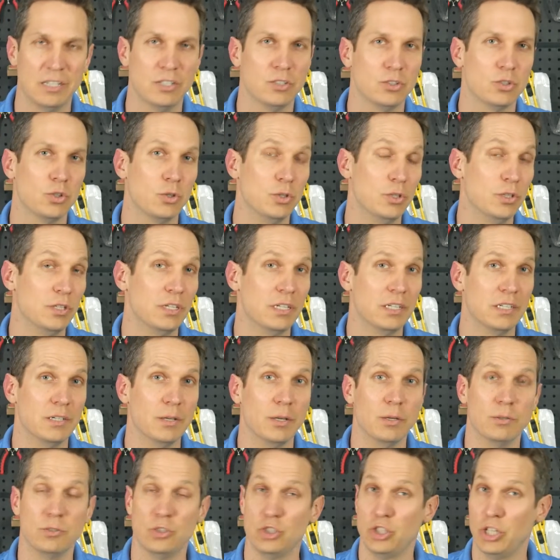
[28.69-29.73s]
So you
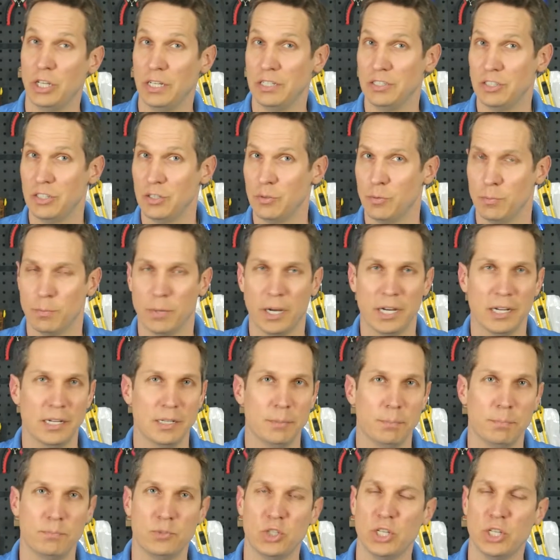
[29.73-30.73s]
can change it by